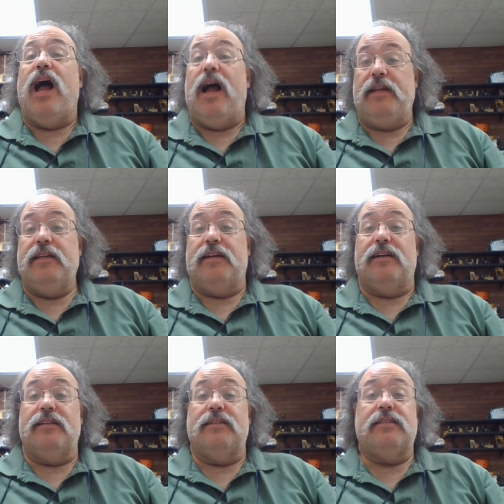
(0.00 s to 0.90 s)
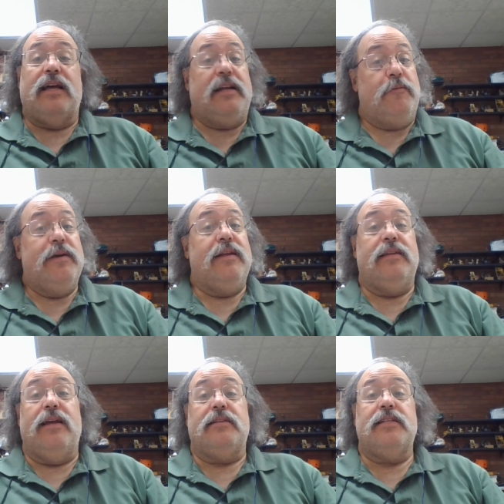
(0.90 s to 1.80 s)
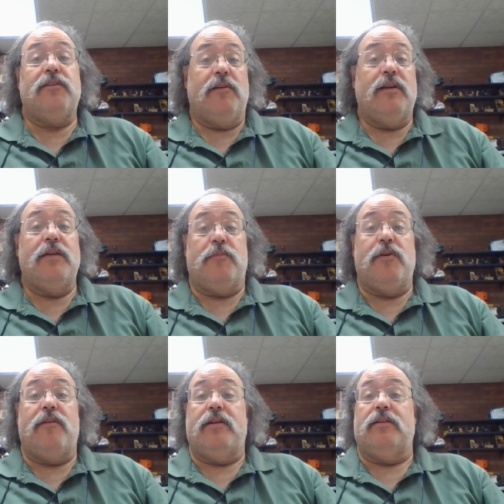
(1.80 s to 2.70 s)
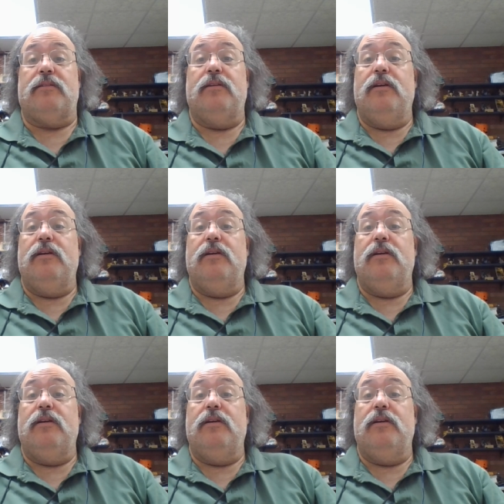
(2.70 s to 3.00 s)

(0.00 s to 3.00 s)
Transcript: Hi there, this is Angel Rivera, the Itinerant Librarian,